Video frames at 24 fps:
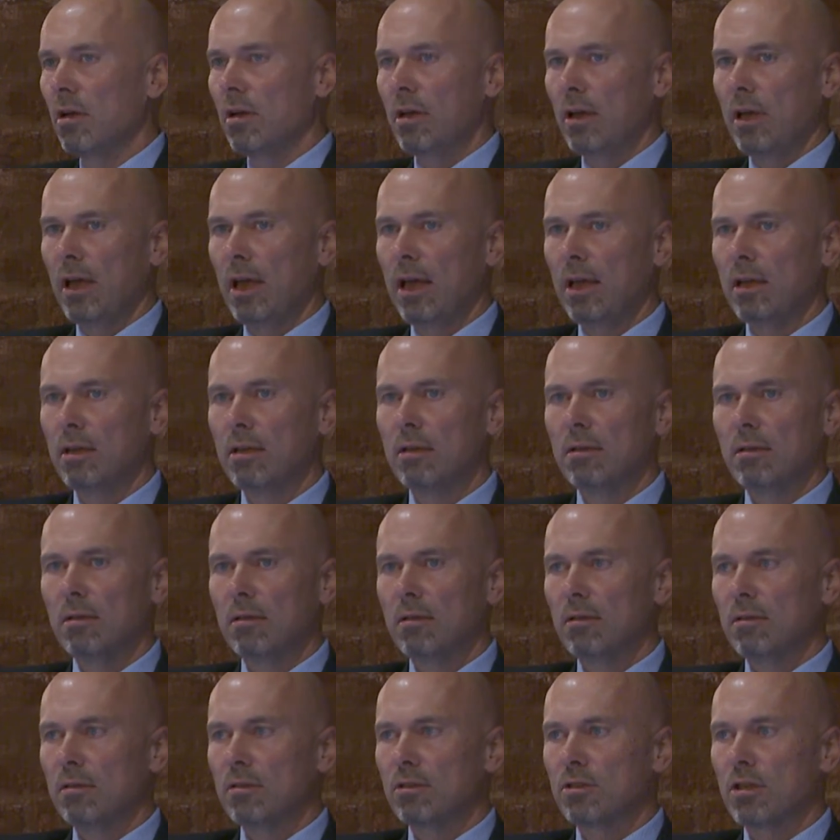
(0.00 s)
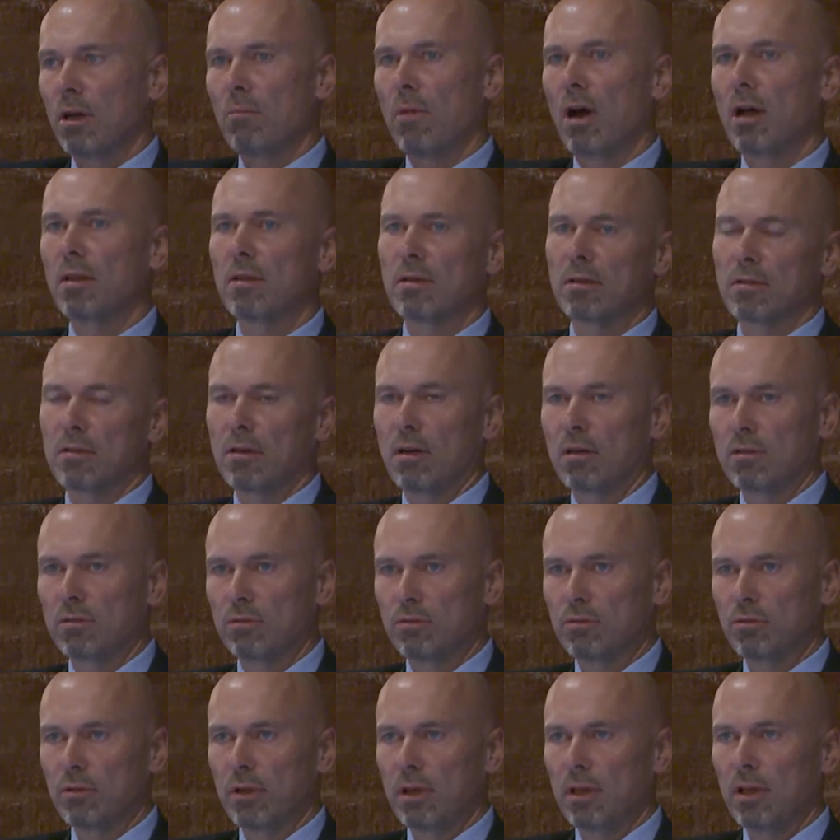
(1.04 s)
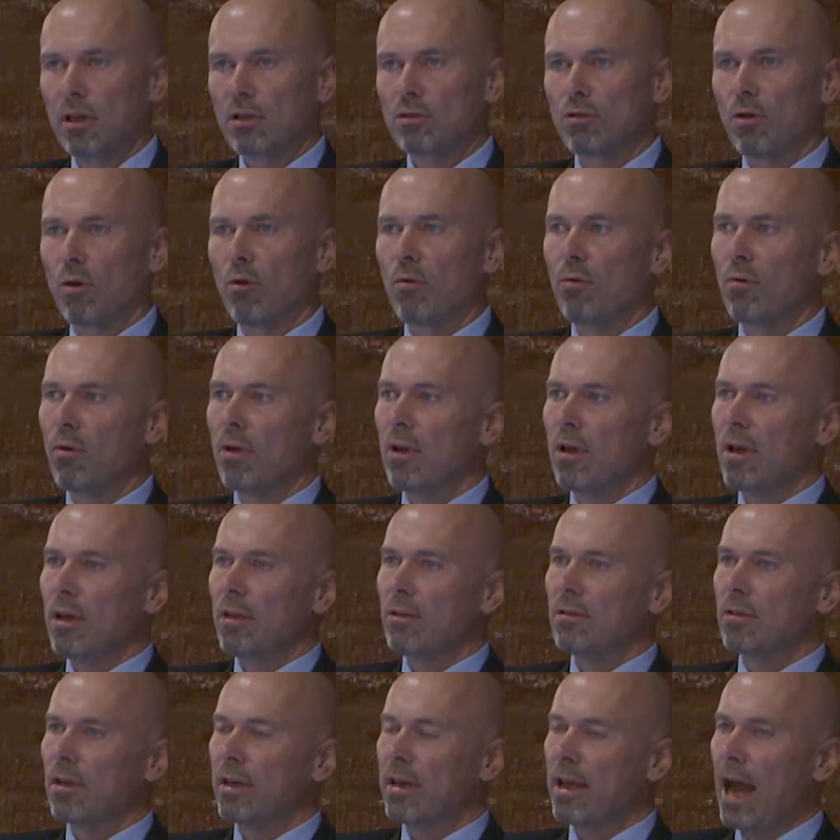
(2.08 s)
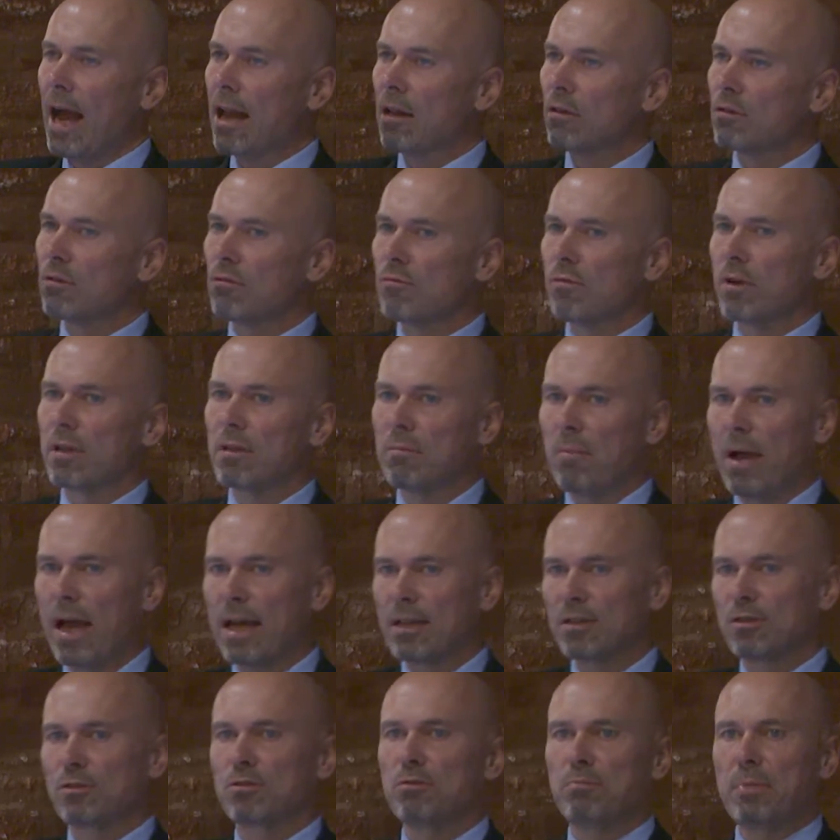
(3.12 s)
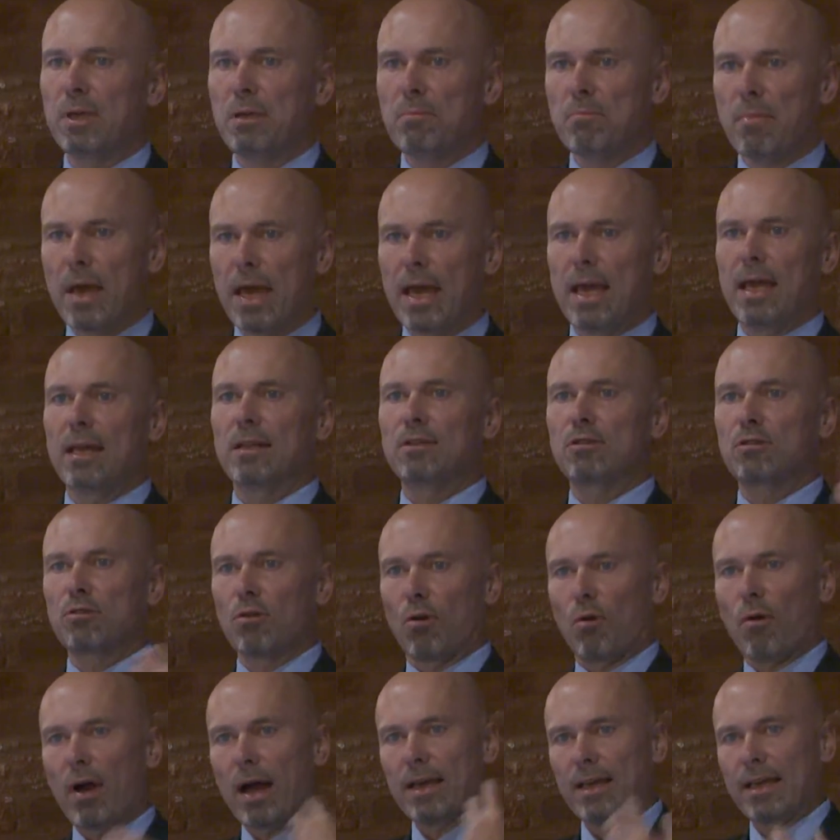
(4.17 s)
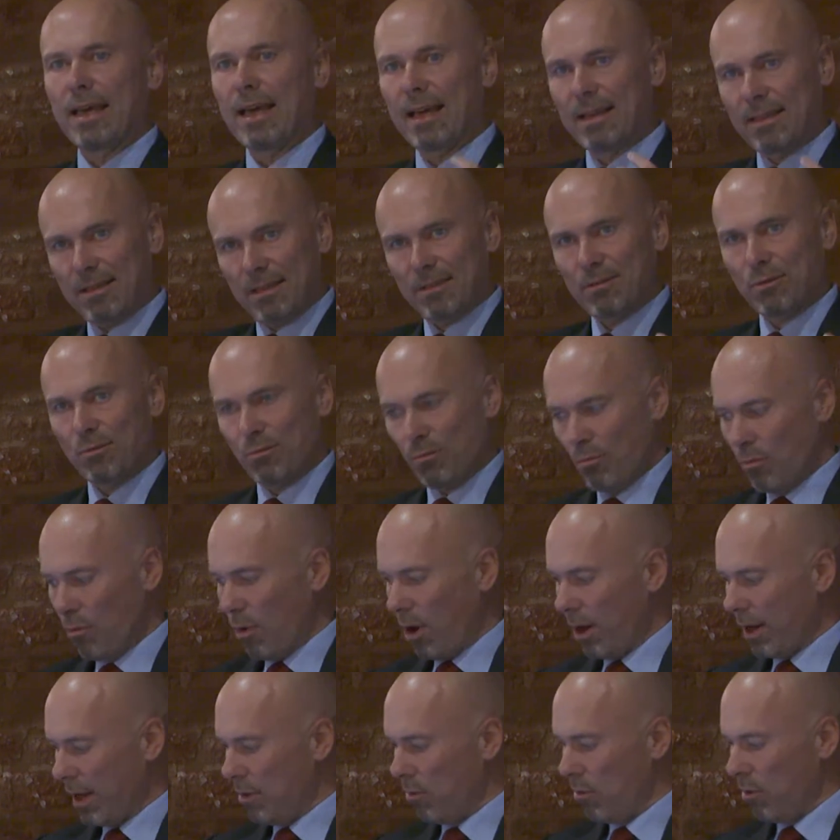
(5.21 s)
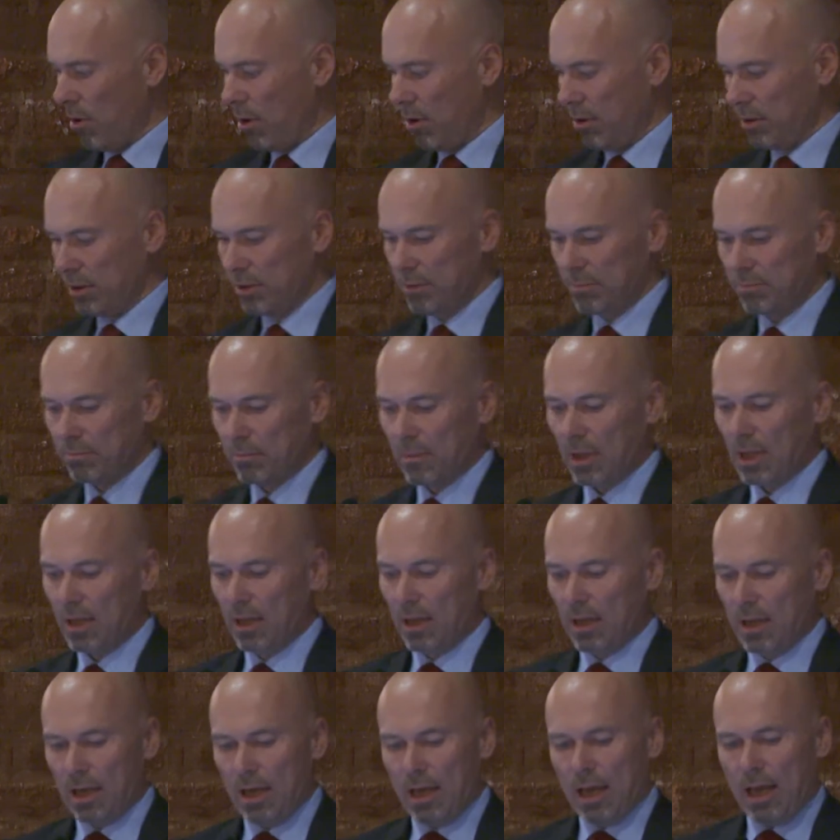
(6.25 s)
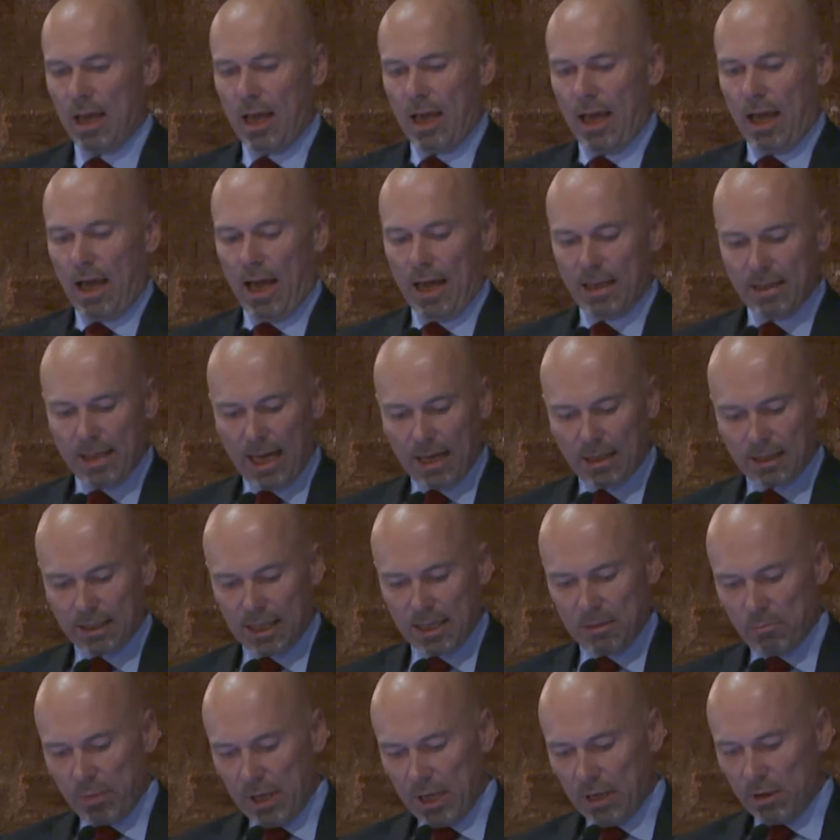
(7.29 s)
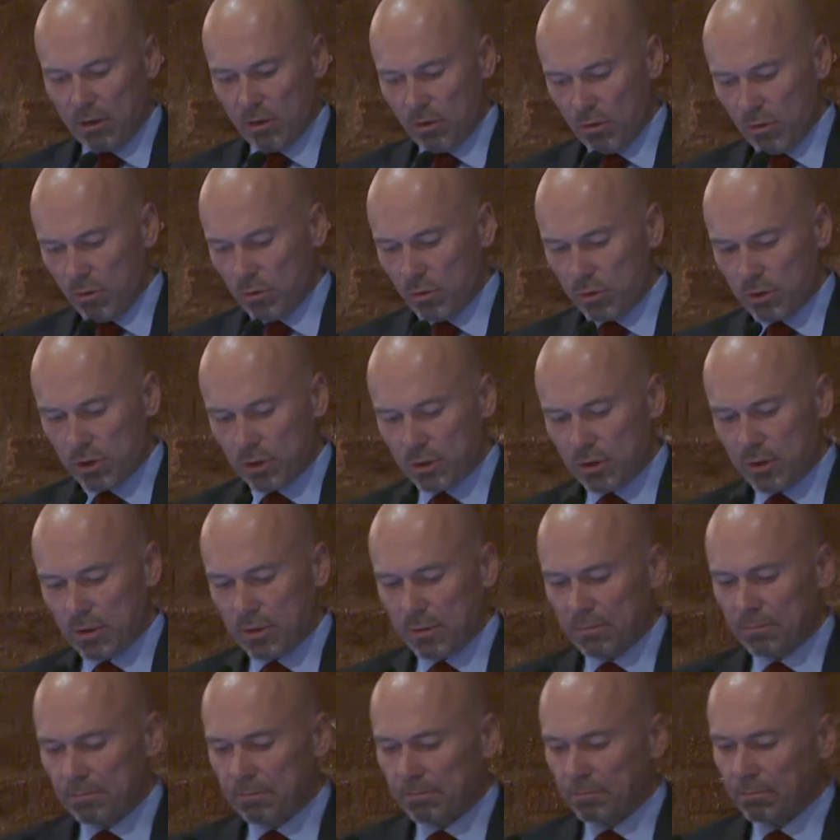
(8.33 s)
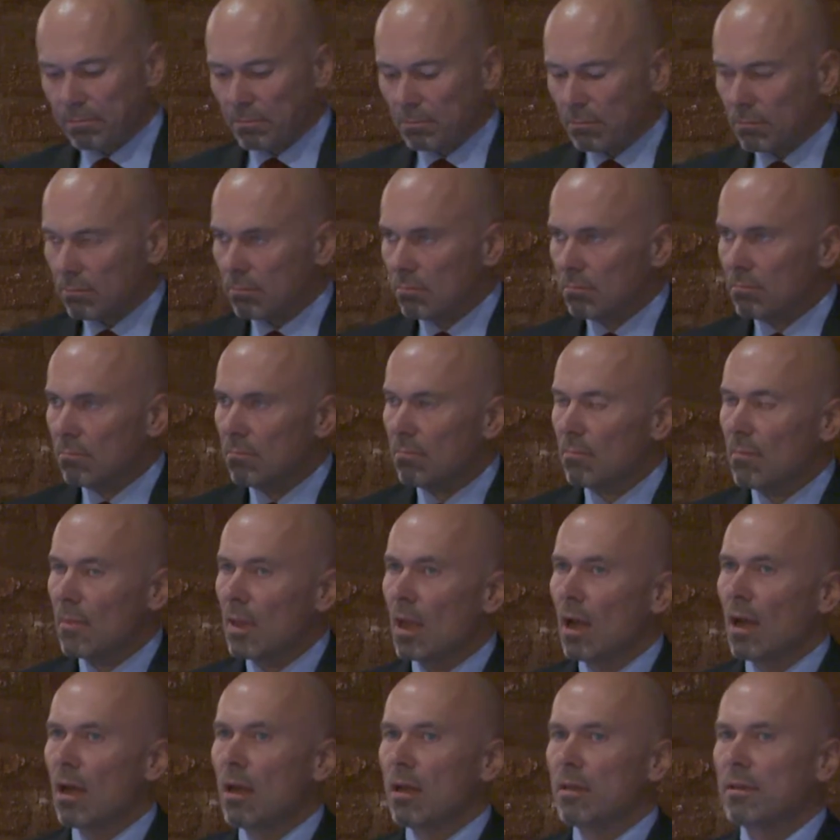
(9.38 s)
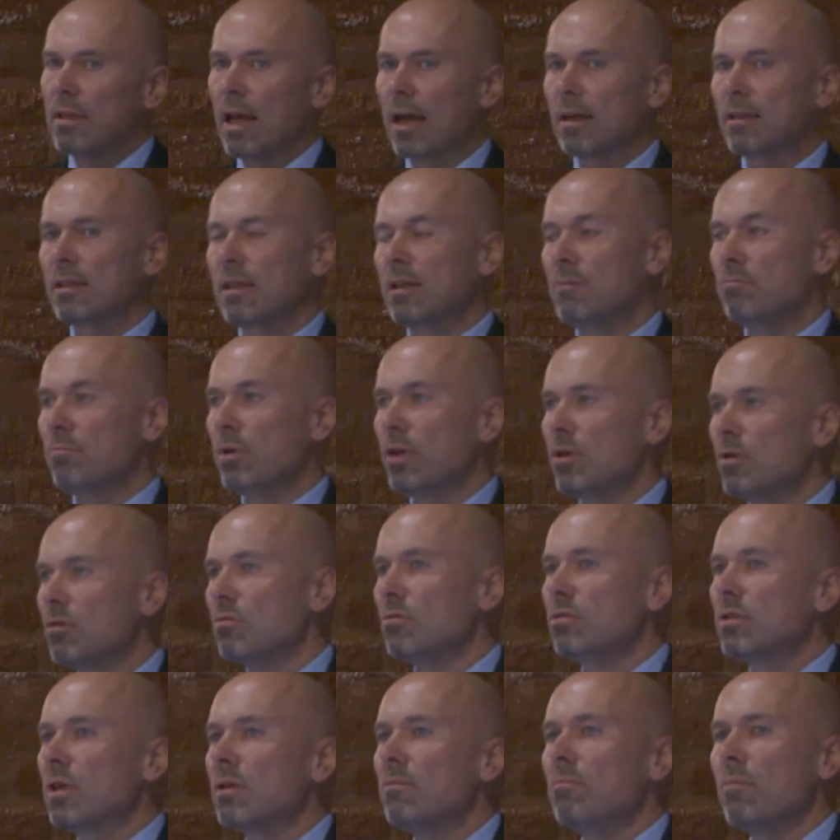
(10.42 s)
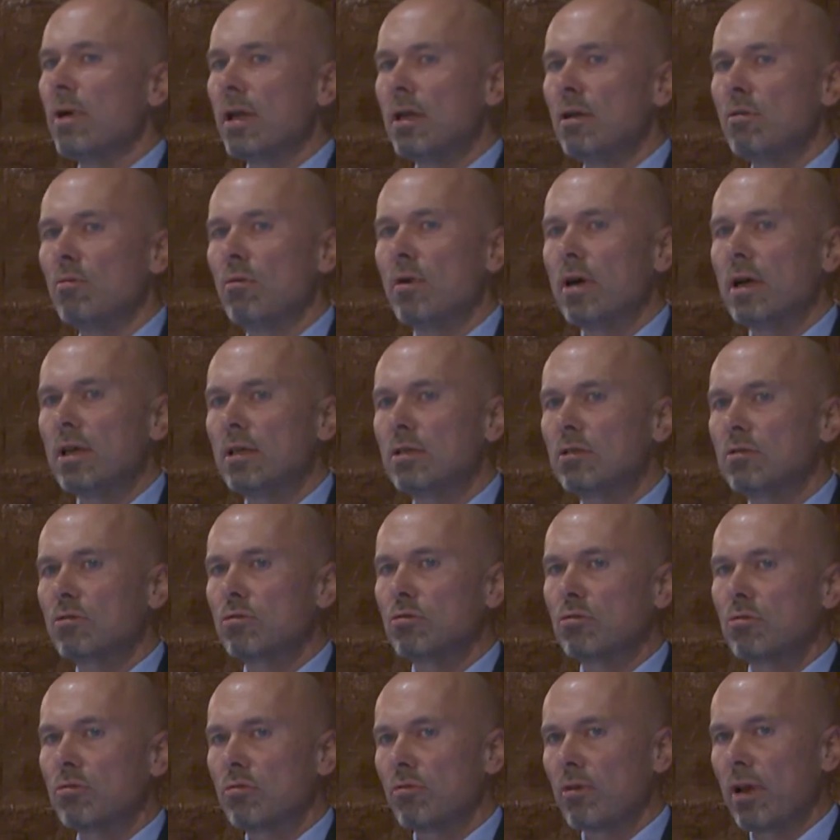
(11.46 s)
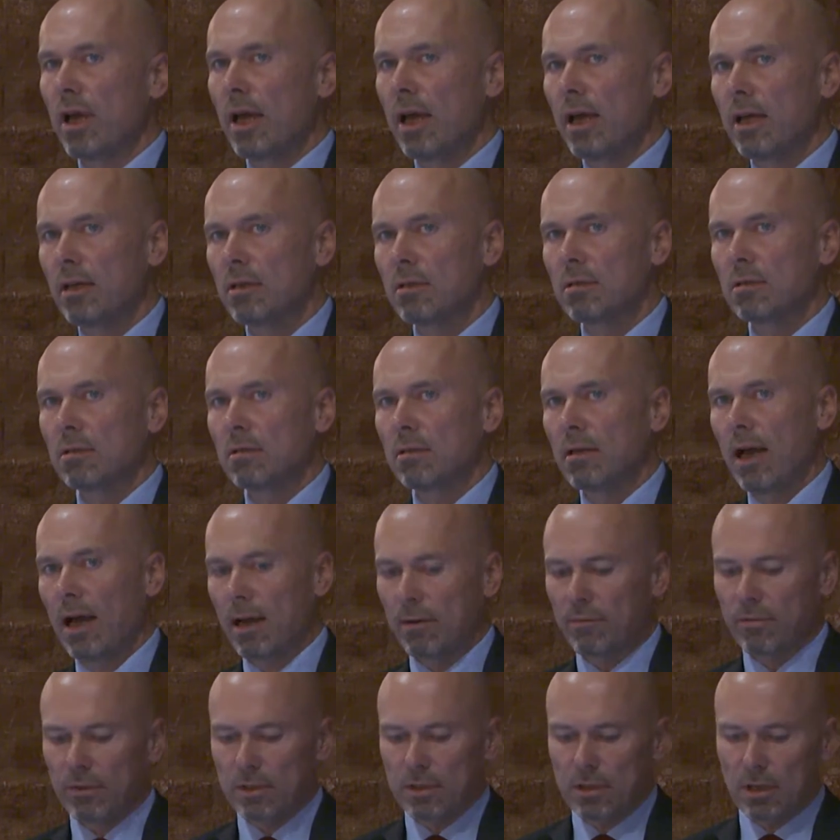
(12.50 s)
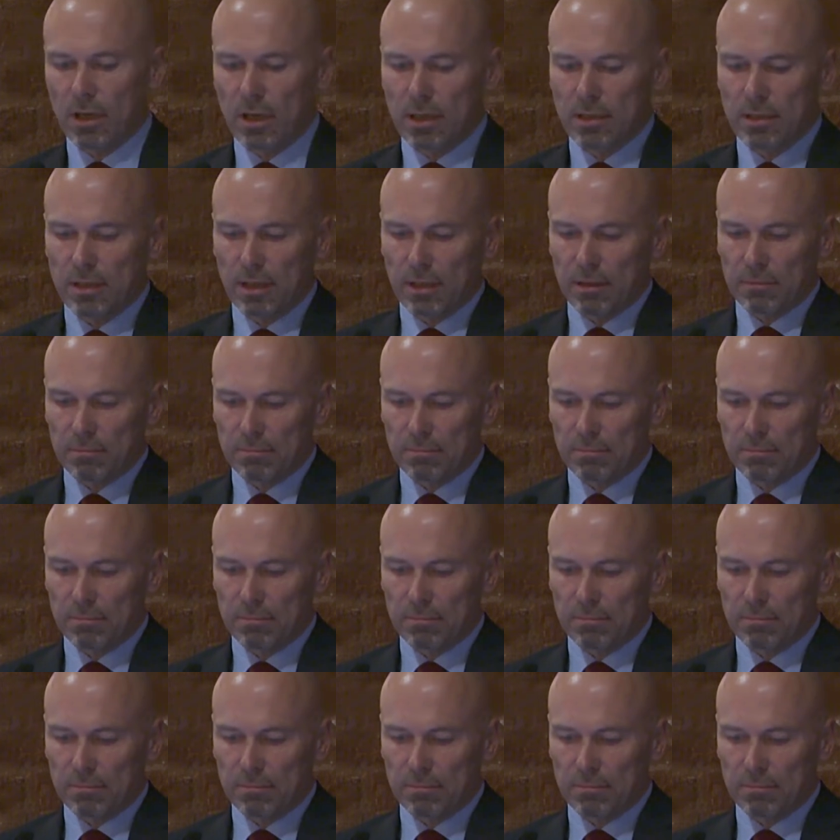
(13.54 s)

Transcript: in some other country. So the algorithm has to be made so I get what I want. And that can be used in many ways to create advertising.